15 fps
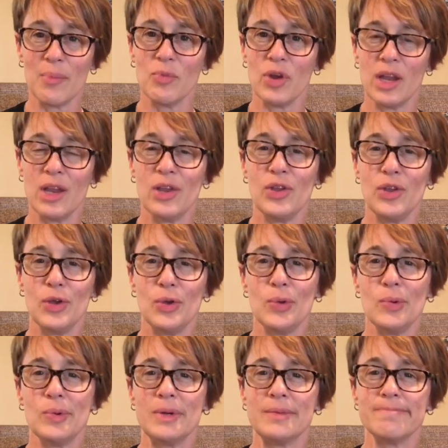reading
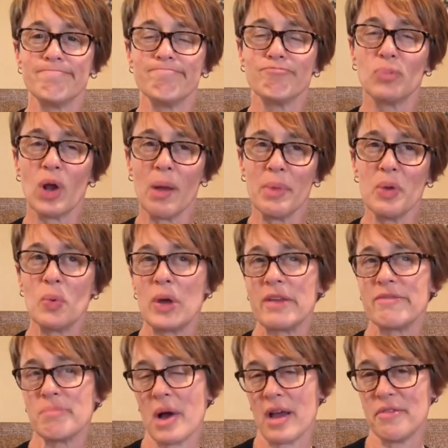you probably one
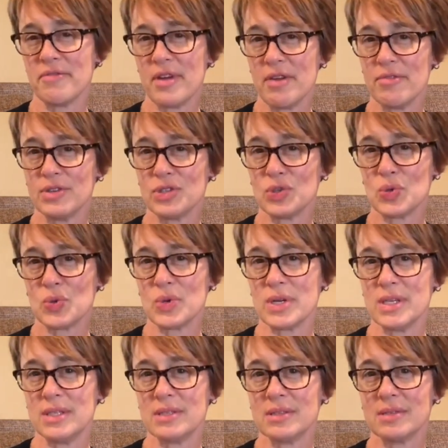of my favorite
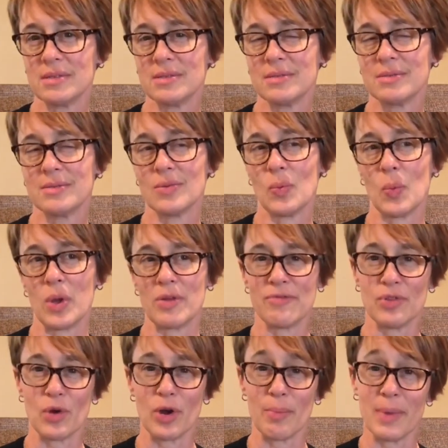stories, one of
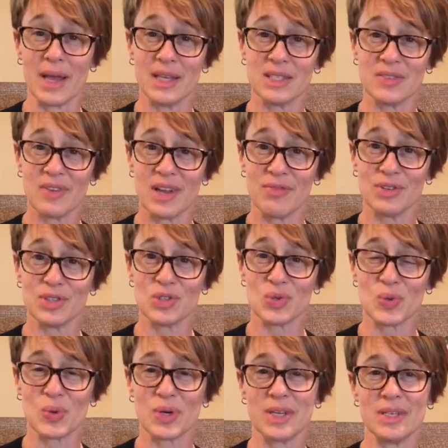Laura May's favorite
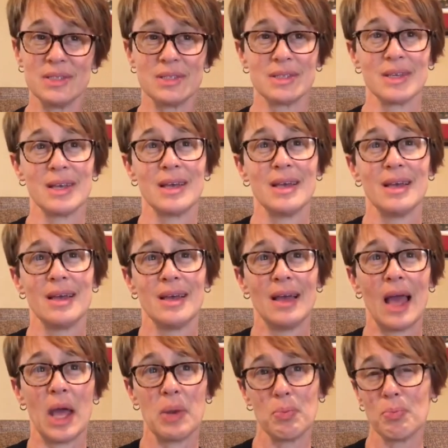stories,
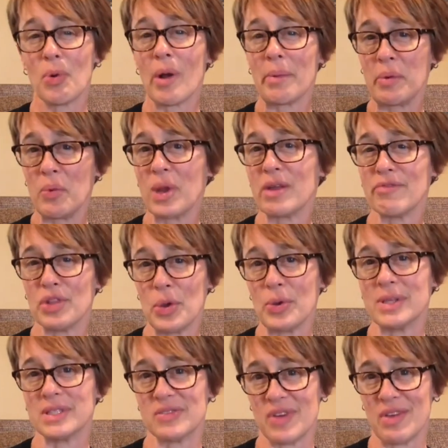and probably one of
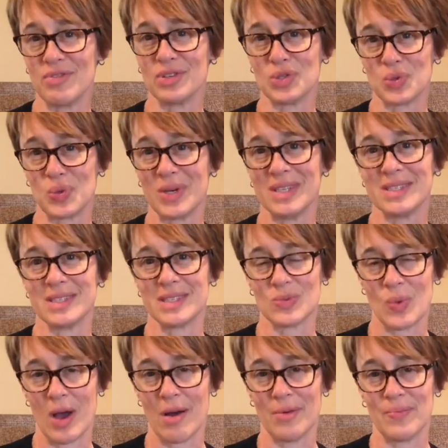Logan's favorite stories as
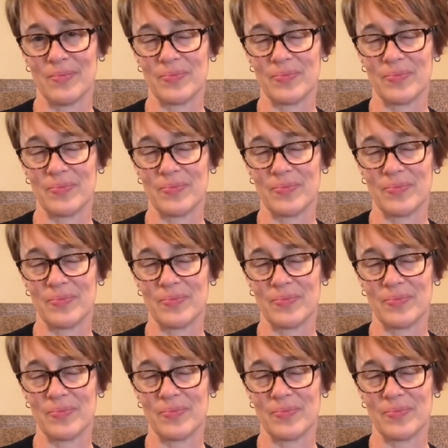well.